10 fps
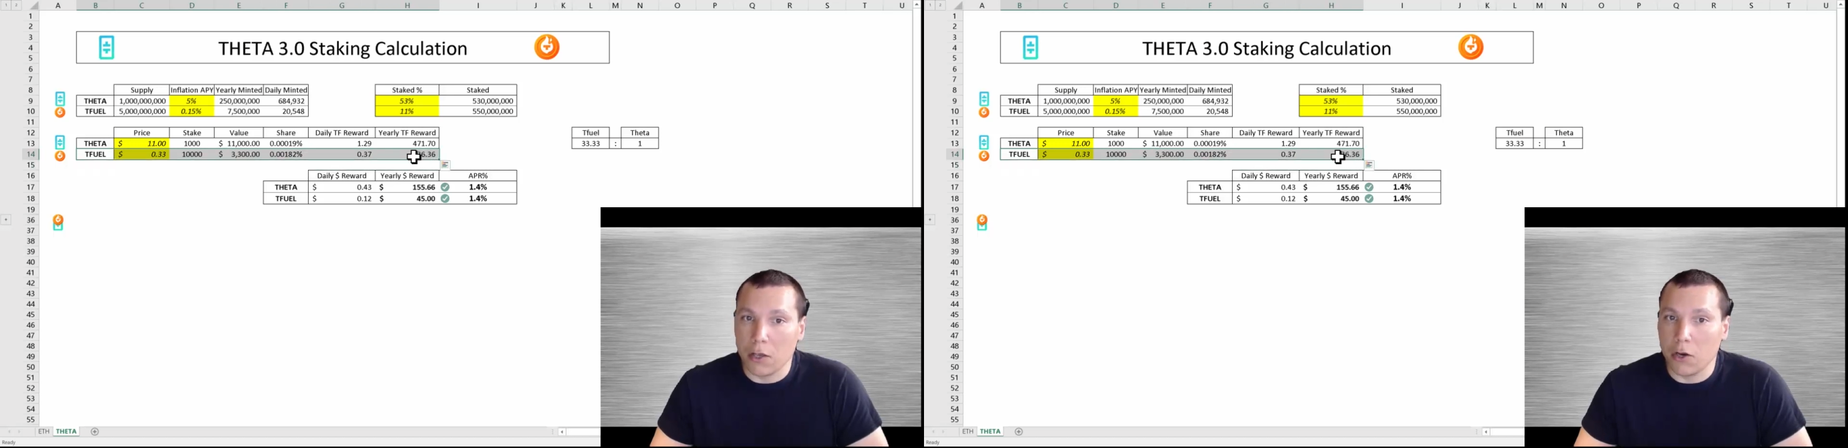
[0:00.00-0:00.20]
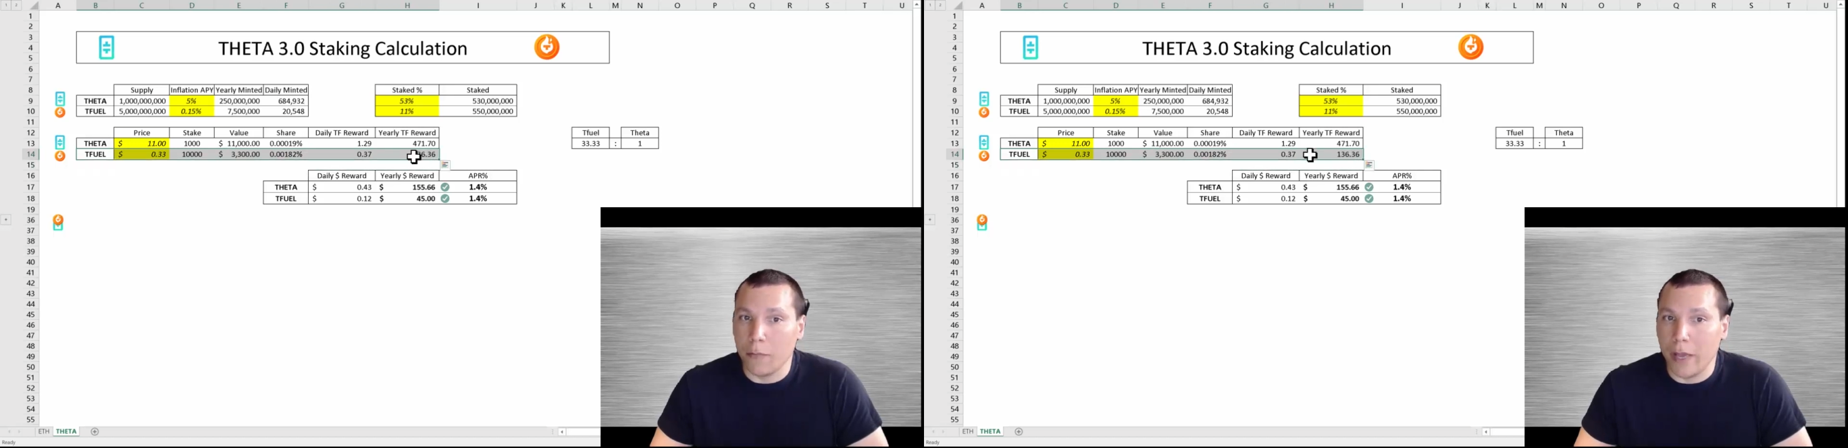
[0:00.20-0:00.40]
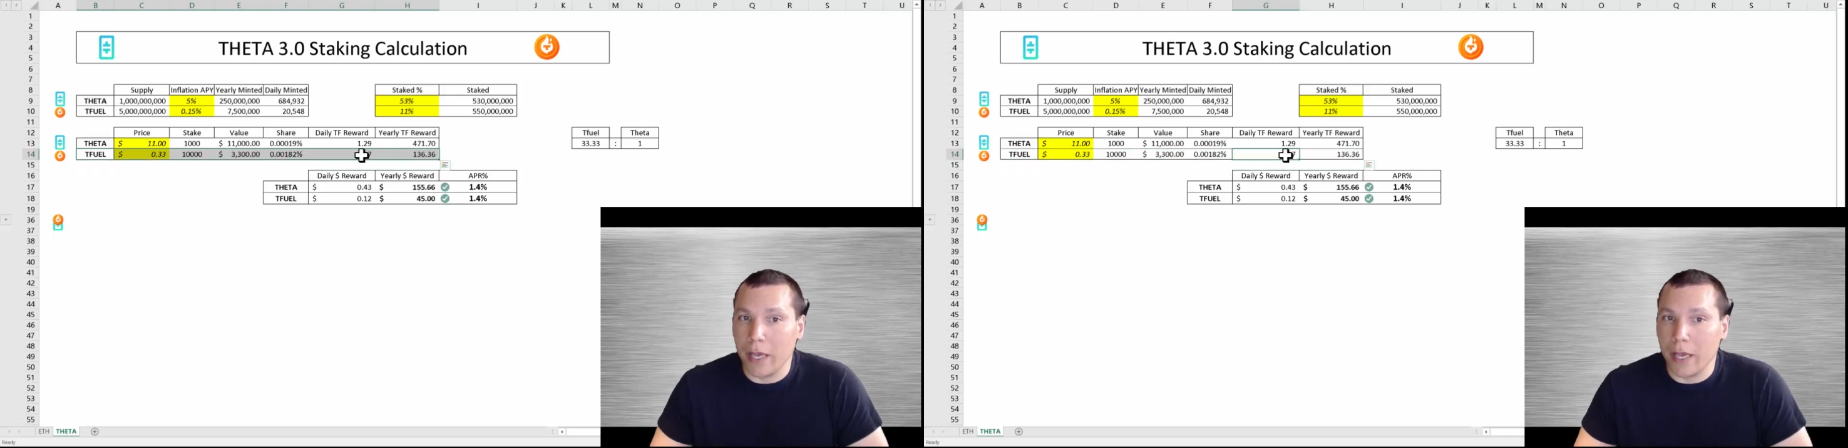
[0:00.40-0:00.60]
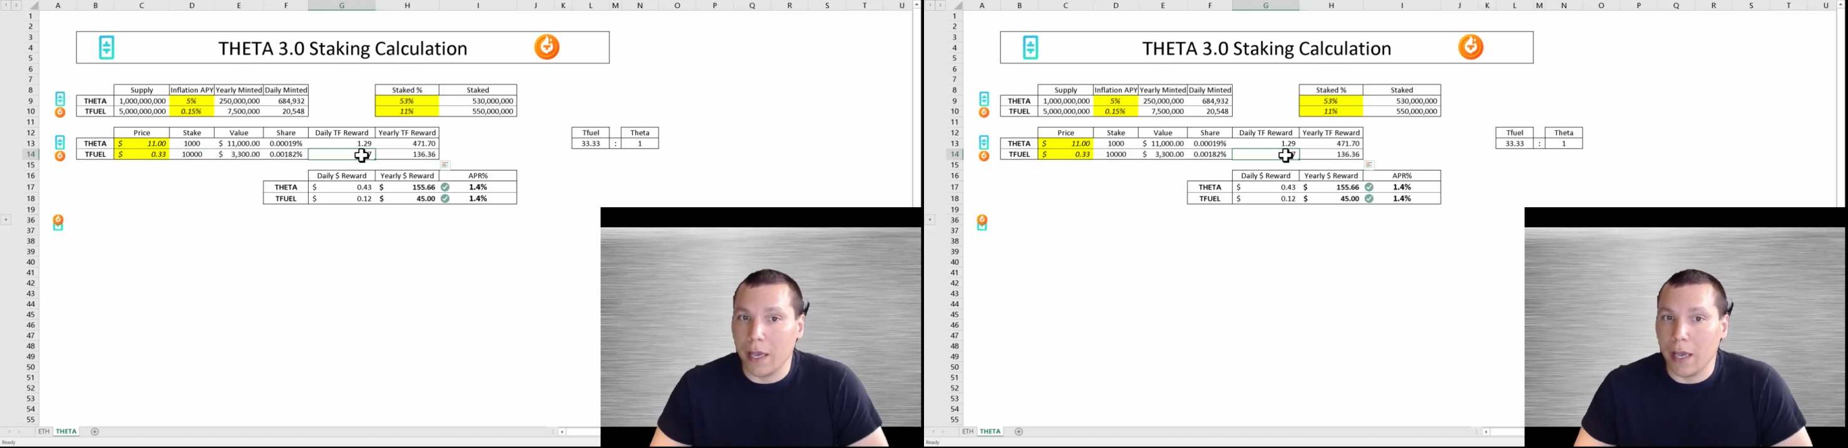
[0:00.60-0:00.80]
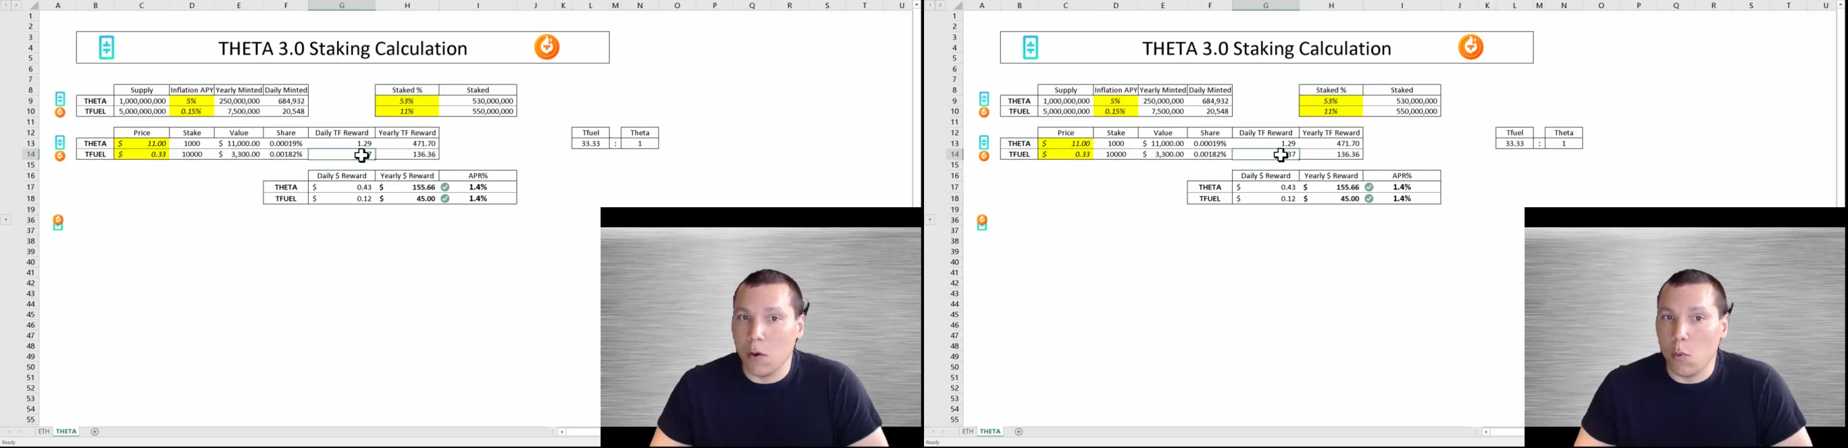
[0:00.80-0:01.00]
you're
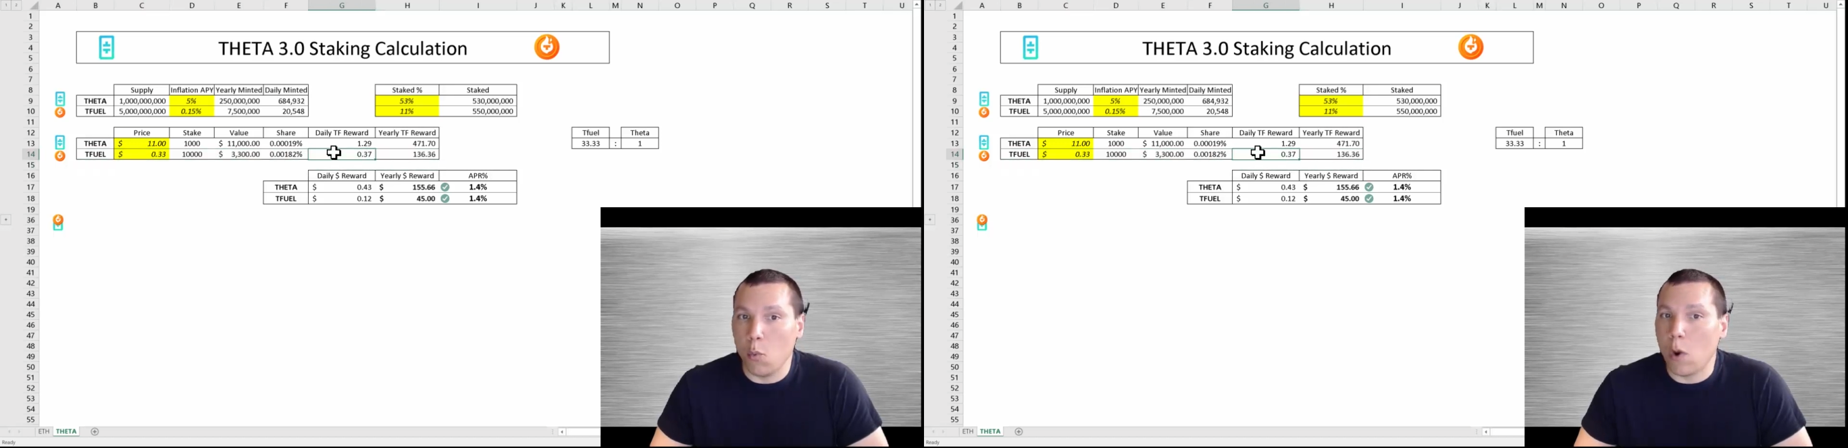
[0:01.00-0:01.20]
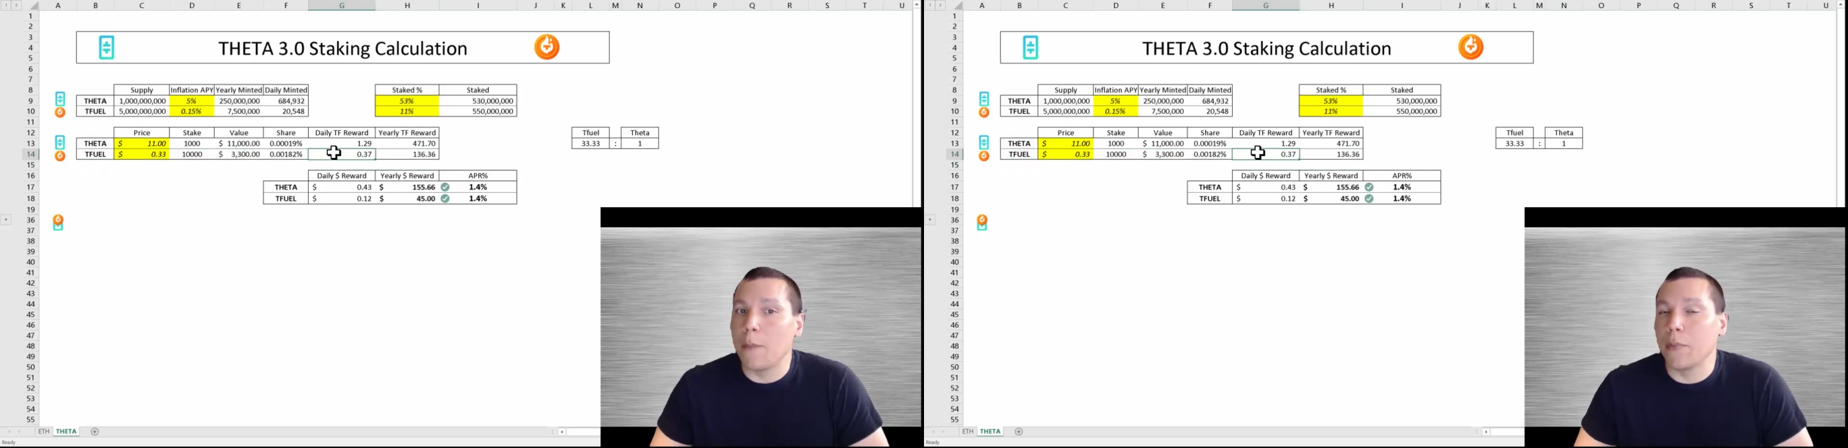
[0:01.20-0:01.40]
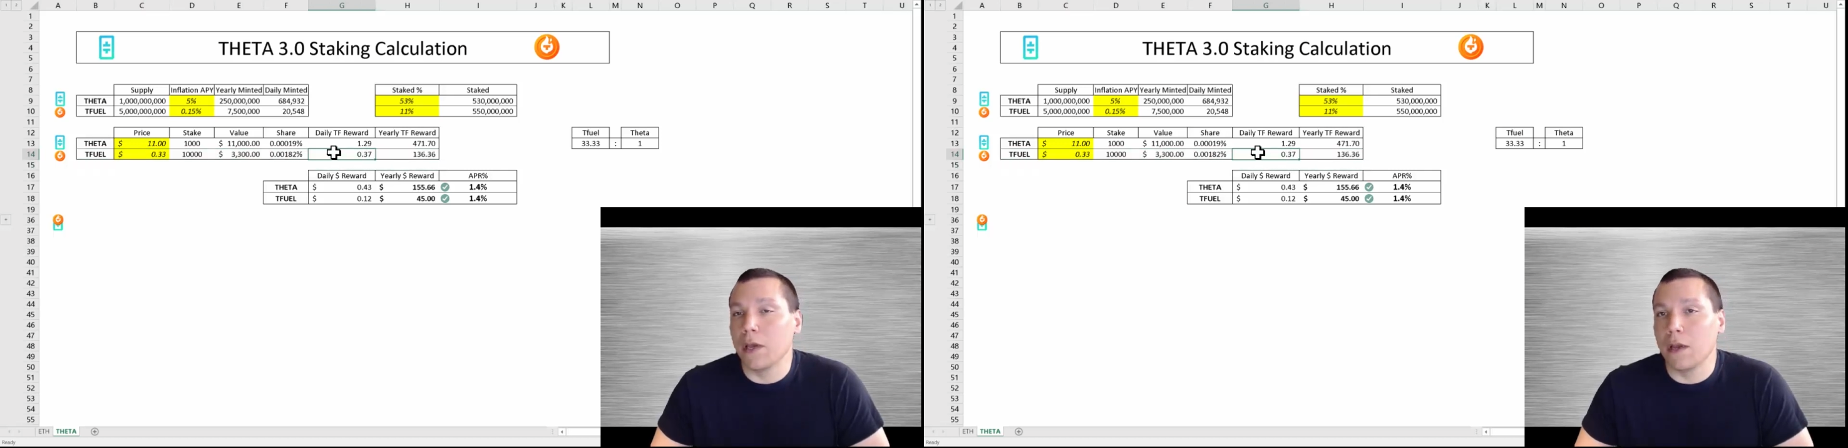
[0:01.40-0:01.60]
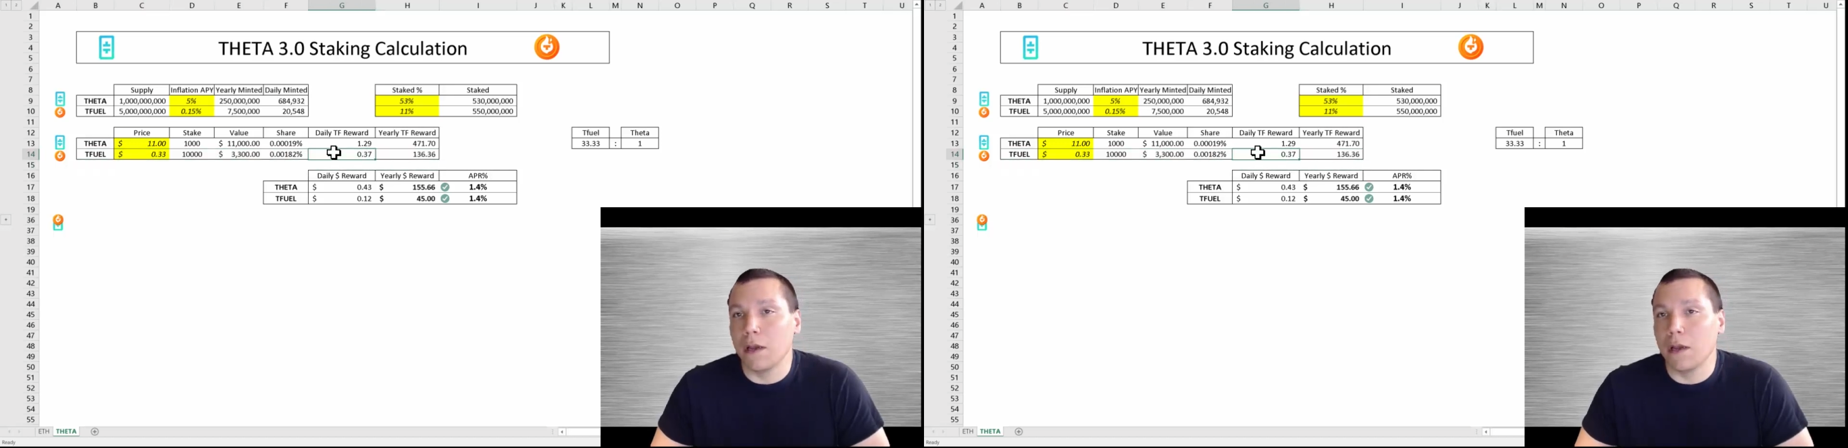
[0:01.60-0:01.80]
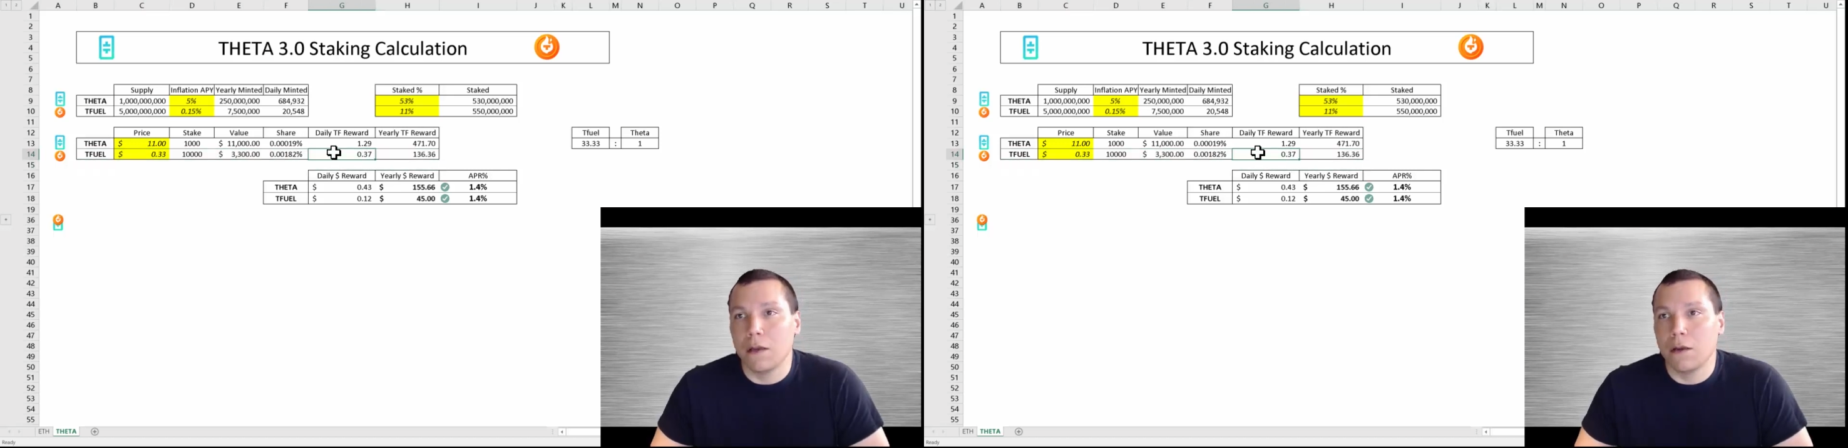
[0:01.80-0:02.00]
making a
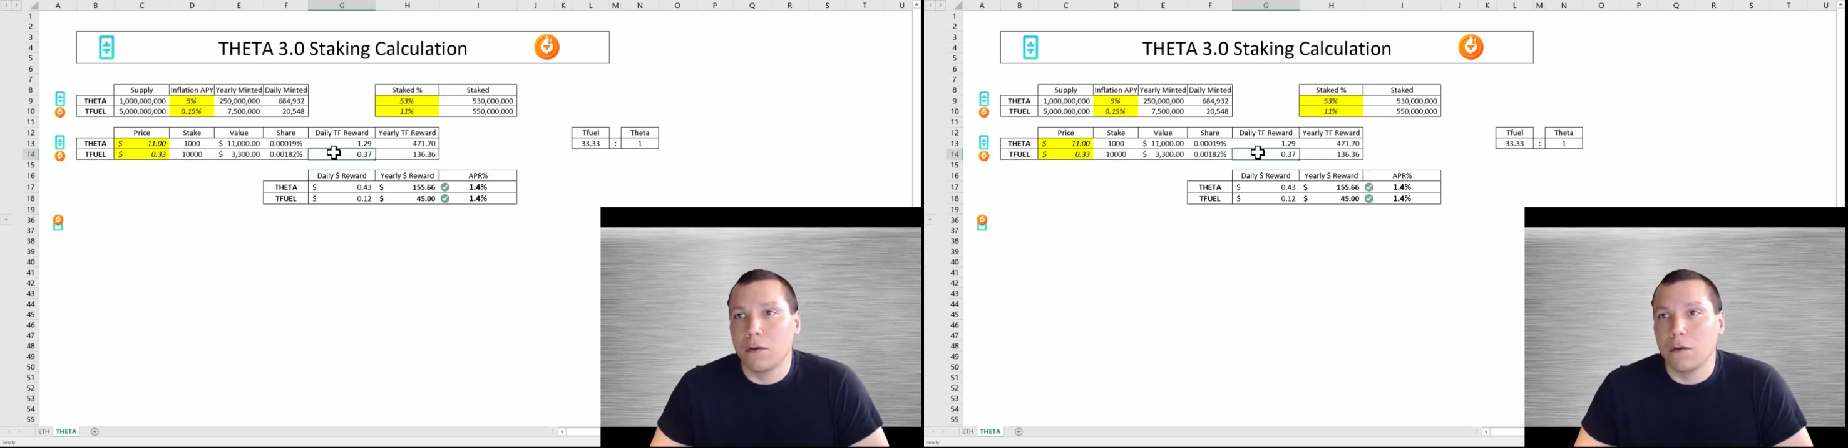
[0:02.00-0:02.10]
whopping